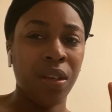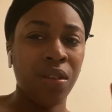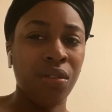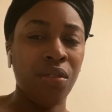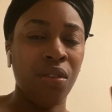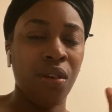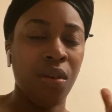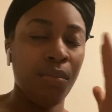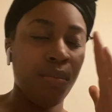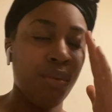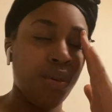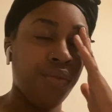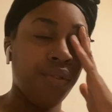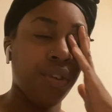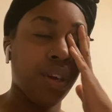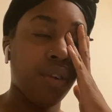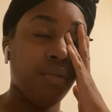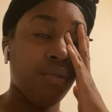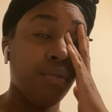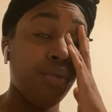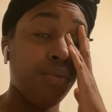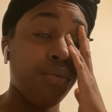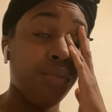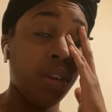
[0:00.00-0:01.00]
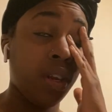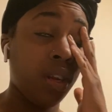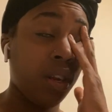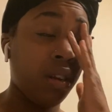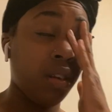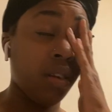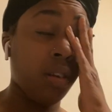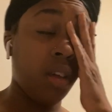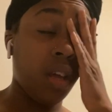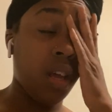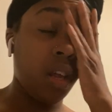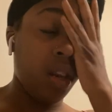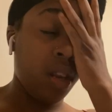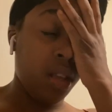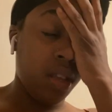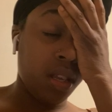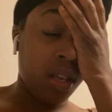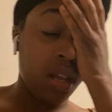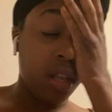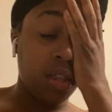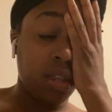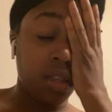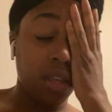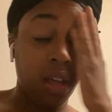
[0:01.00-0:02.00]
you know, moving and grooving and getting these
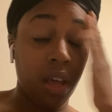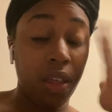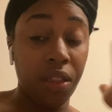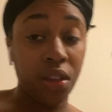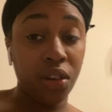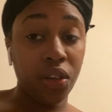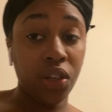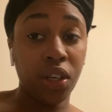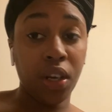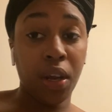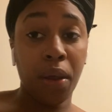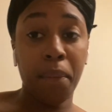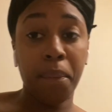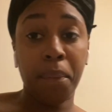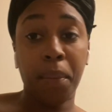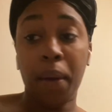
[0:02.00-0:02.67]
kids together and shit.